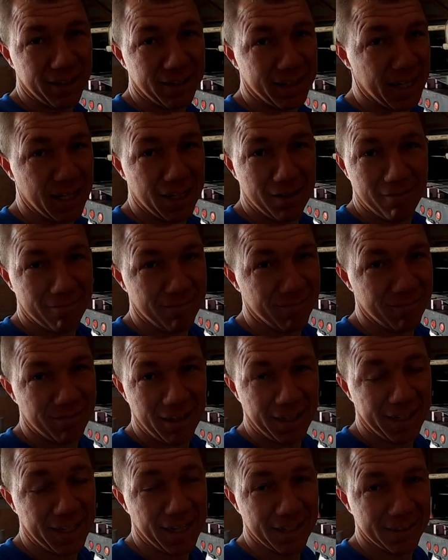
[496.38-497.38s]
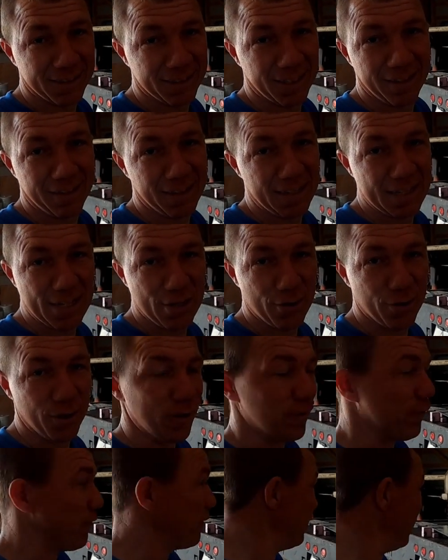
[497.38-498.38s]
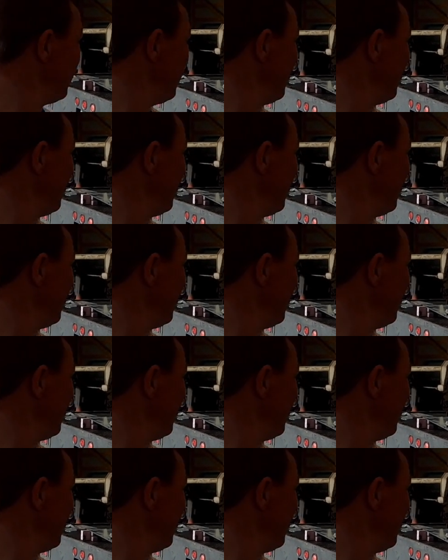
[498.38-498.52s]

can't say thank you enough.